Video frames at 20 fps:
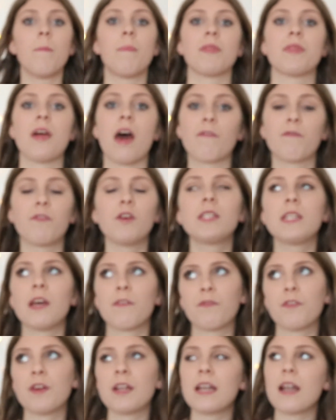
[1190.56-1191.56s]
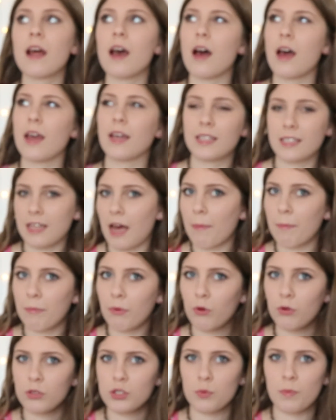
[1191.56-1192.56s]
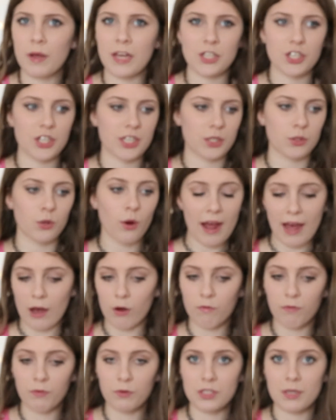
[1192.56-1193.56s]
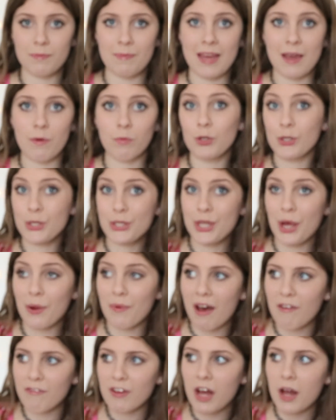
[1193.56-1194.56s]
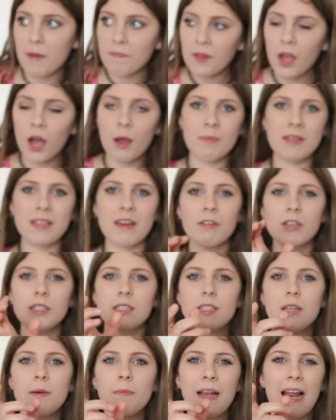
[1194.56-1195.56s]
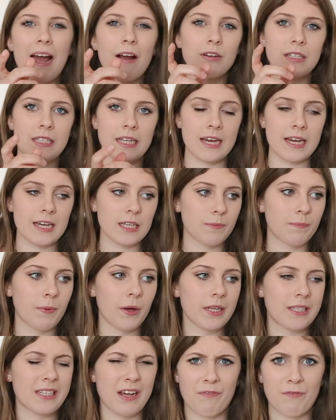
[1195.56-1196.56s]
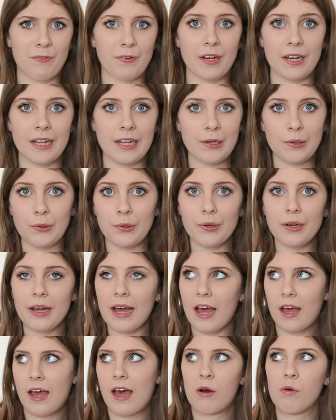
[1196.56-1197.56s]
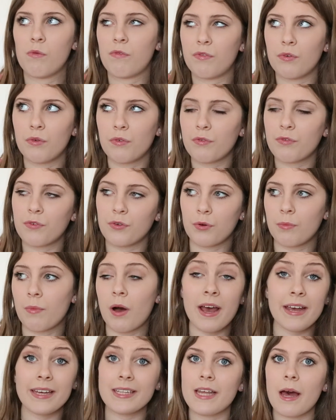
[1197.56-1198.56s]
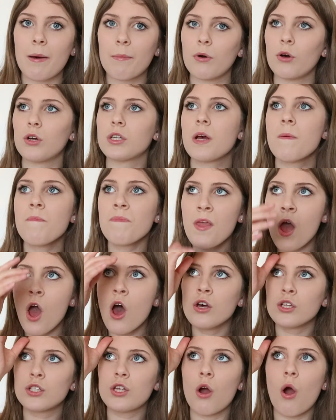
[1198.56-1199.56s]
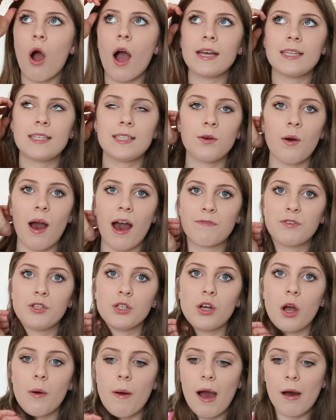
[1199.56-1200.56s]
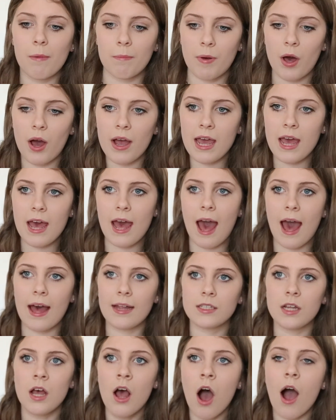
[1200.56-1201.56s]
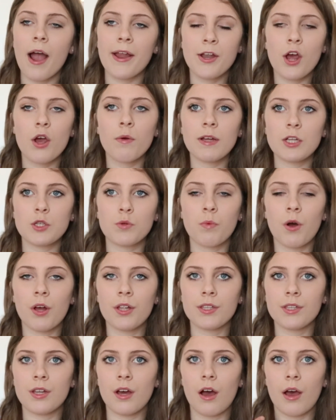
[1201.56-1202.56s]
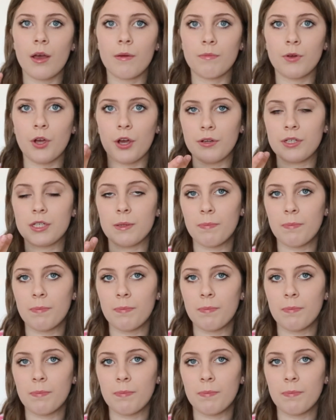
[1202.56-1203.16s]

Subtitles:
but they're for different exam boards, which is not helpful to me whatsoever. I mean, there are similarities, but definitely not helpful for my exam board. So I still have to go out and buy it, and I know which one I'm going to